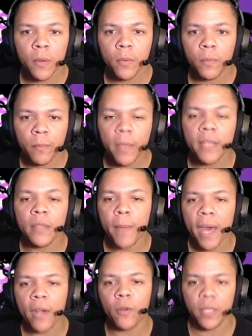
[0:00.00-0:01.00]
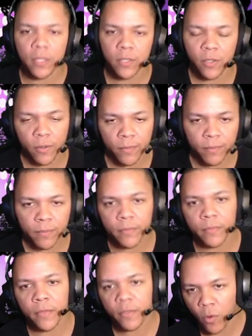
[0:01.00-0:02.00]
make the battle easier,
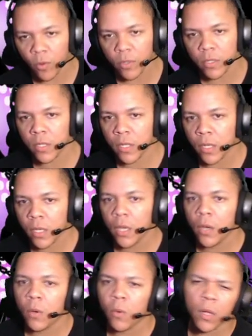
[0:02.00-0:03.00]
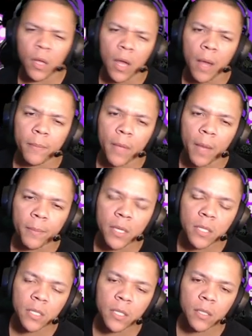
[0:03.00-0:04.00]
of course. Well, I'm, I'm
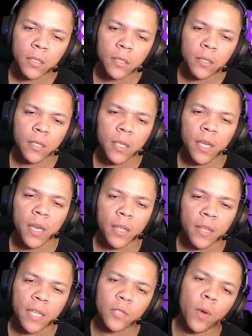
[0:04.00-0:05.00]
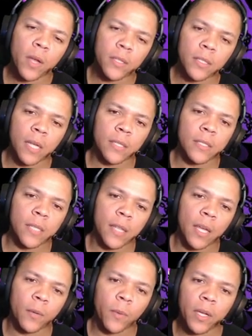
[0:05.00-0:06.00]
guessing... yeah, that's why it's not said
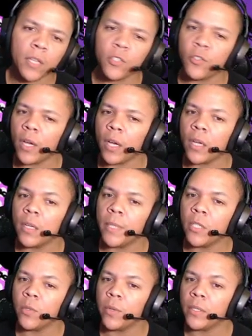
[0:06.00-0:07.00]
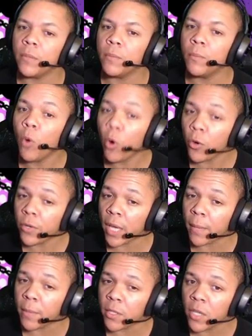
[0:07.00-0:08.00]
that way, because you're not going to be doing more
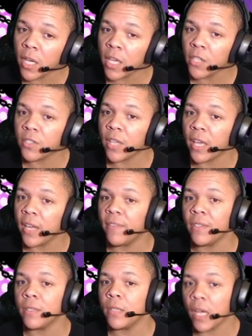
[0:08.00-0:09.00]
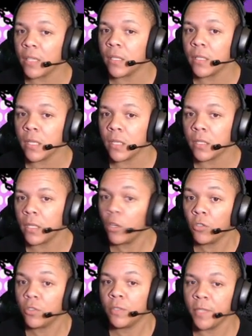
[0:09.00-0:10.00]
damage. It's just that if he's not diseased,
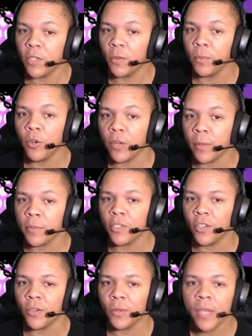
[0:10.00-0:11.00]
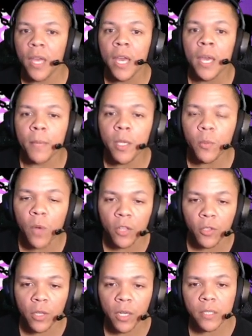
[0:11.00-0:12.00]
he'll just be doing more damage to you. Meanwhile,
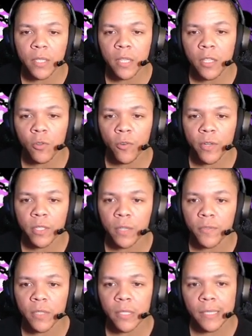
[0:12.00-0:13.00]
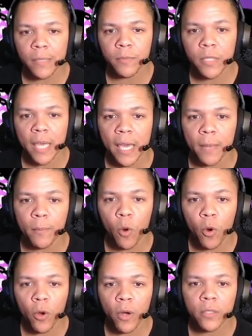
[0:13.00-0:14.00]
you can extend the duration of sleep to gain
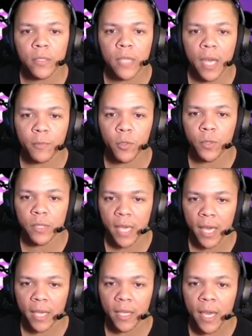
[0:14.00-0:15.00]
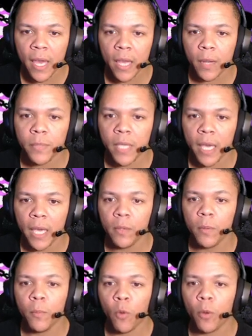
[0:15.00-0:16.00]
more time to attack and obtain
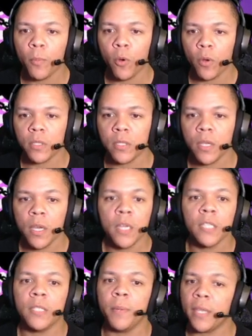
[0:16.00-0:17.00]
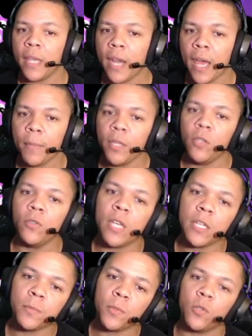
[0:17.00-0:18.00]
more points. To make that happen, use
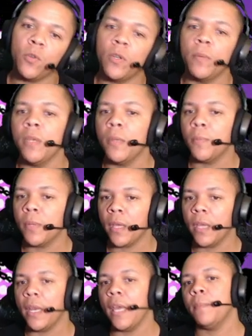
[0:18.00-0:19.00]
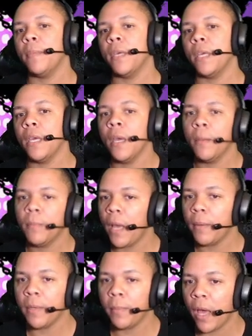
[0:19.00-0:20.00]
Espers who can manipulate A P, blah blah blah